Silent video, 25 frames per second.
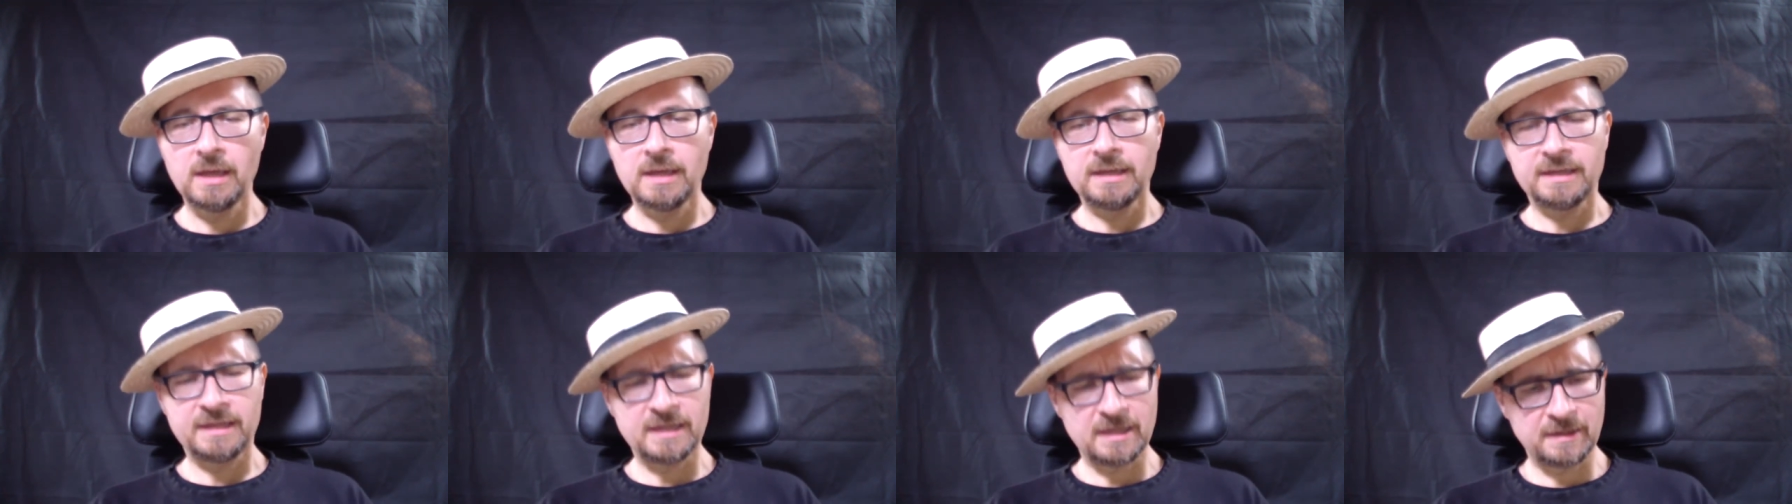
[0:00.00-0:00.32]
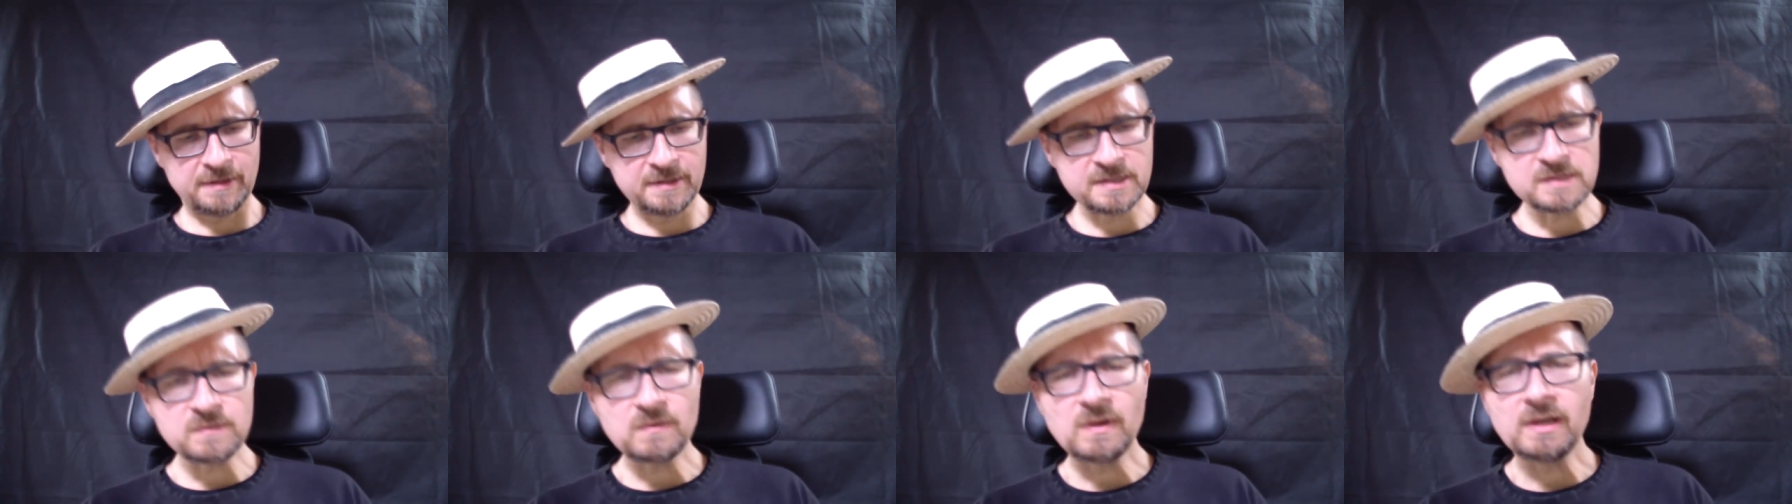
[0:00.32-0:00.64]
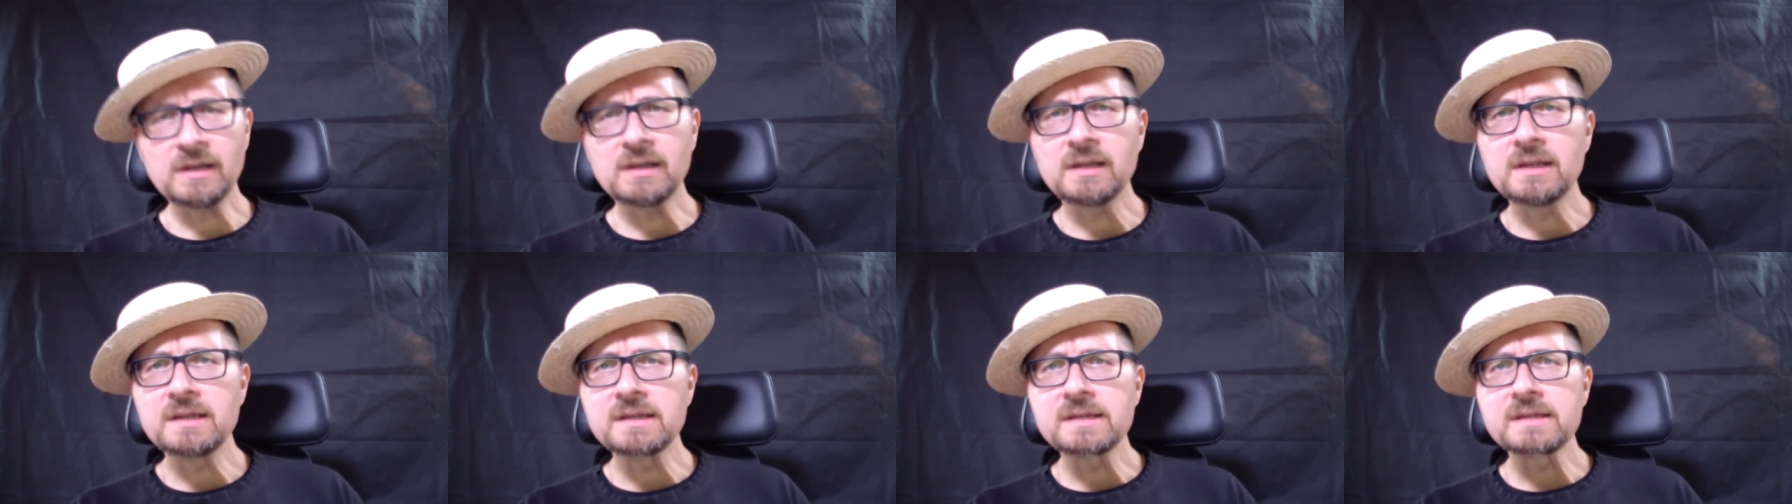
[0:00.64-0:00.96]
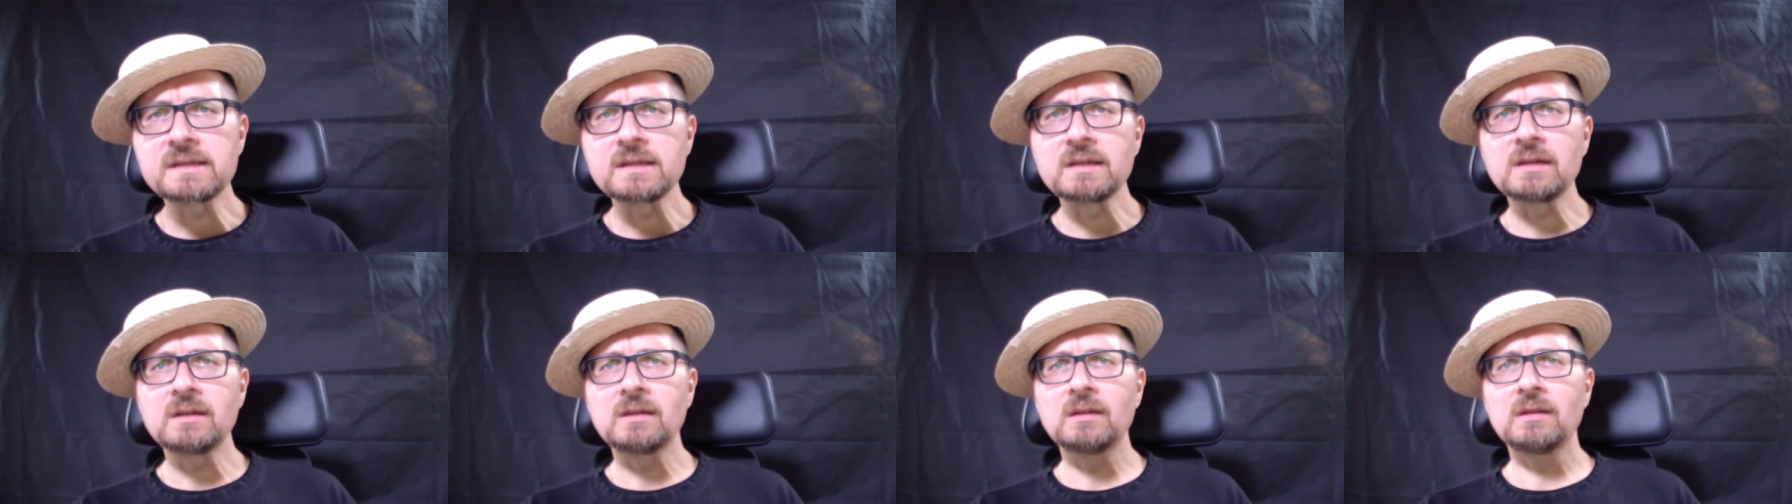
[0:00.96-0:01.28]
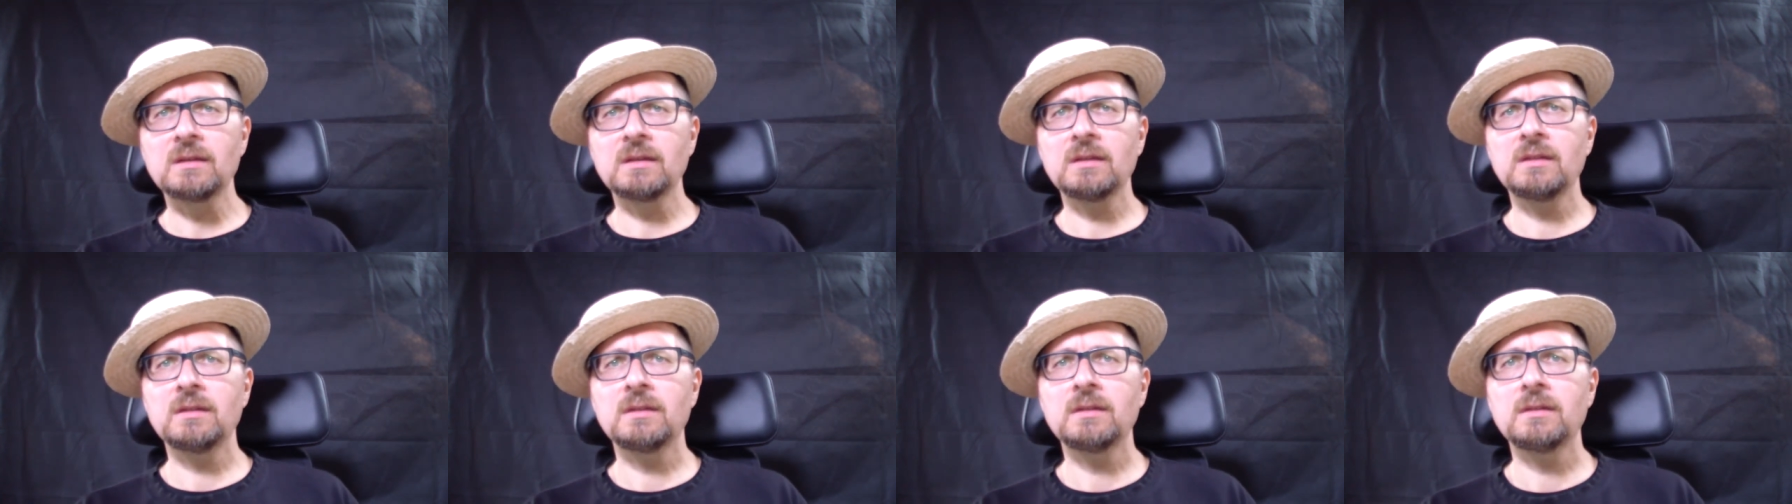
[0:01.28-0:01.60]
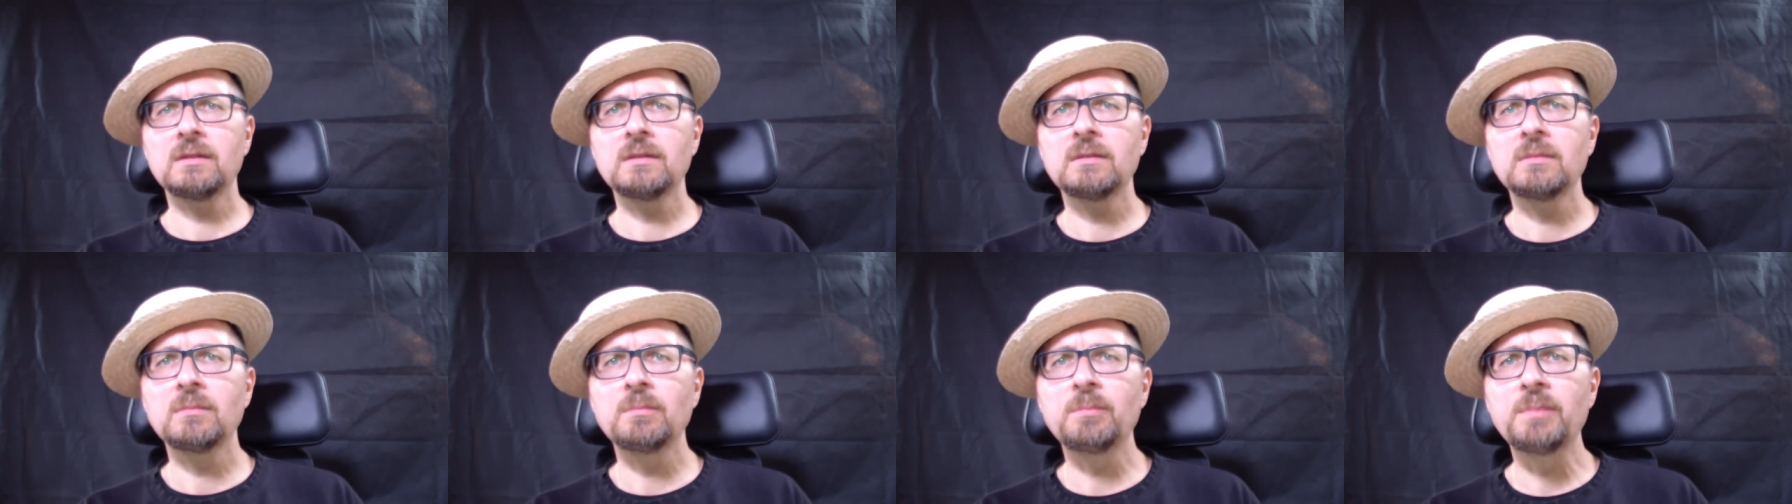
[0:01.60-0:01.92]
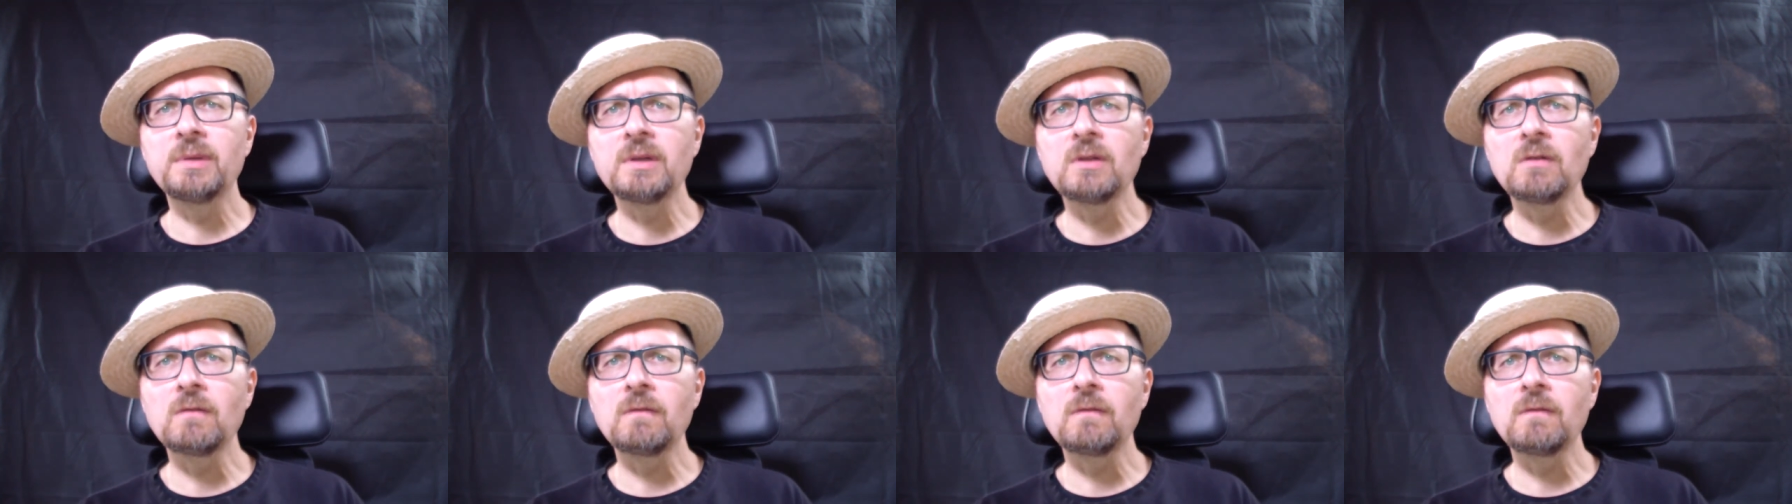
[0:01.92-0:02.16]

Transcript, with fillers: Yeah, this one is a bit